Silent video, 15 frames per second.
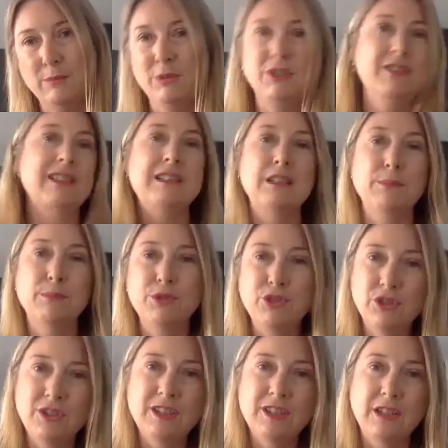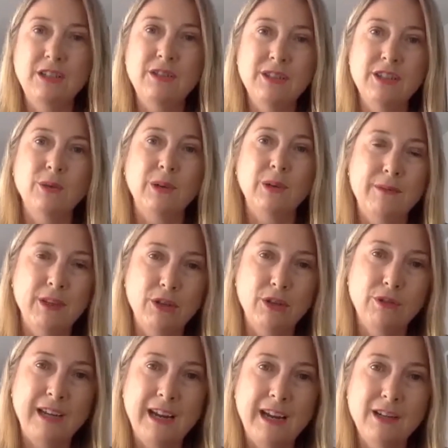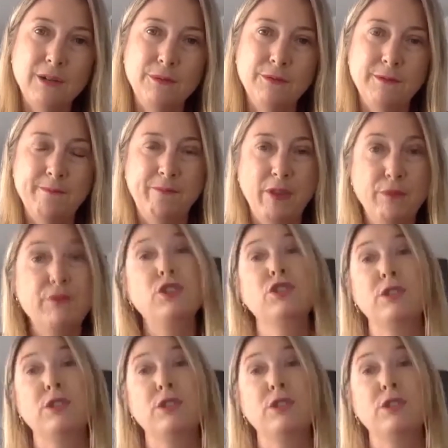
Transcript: because as a producer, you still have the creative first and